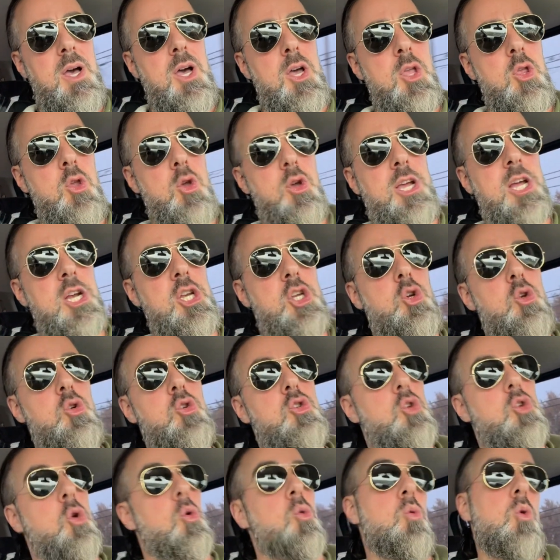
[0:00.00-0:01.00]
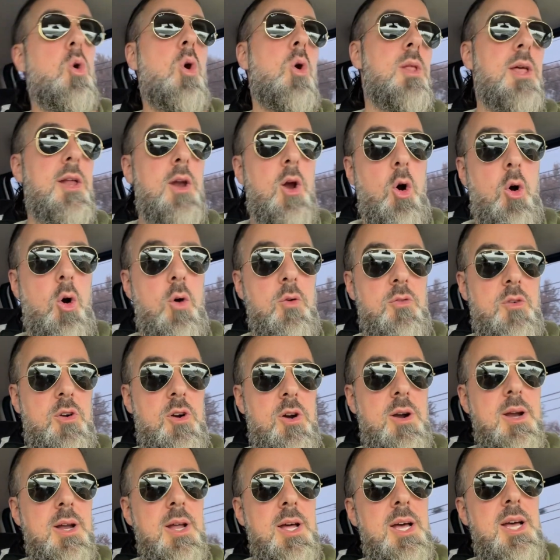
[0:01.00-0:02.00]
you can choose to roll it
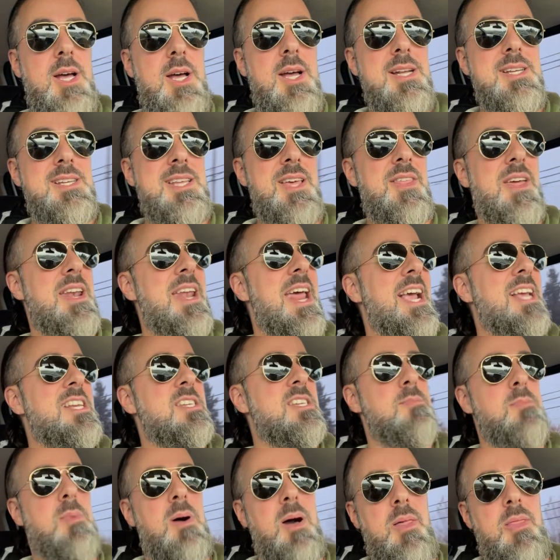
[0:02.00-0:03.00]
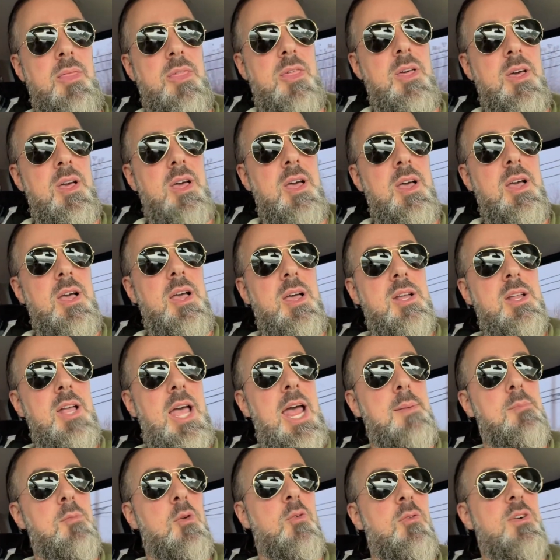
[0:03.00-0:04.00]
over to the next month
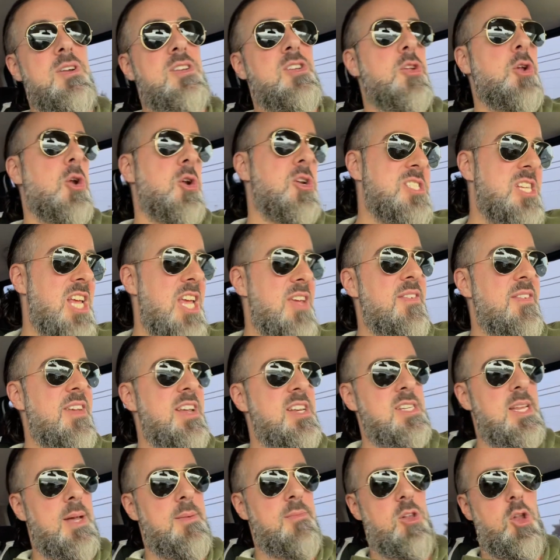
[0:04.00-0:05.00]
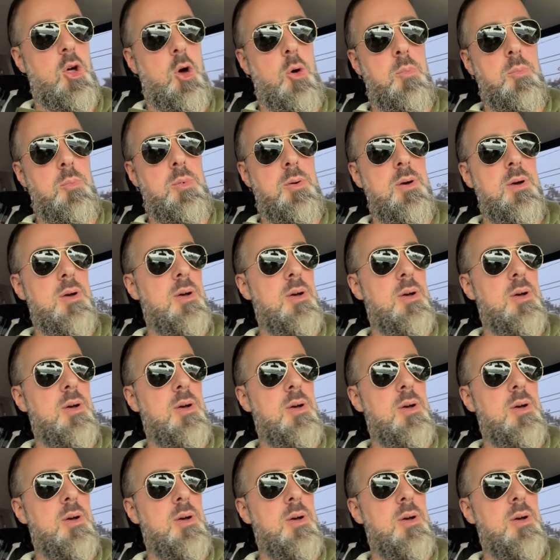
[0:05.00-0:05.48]
and move it to your savings envelope.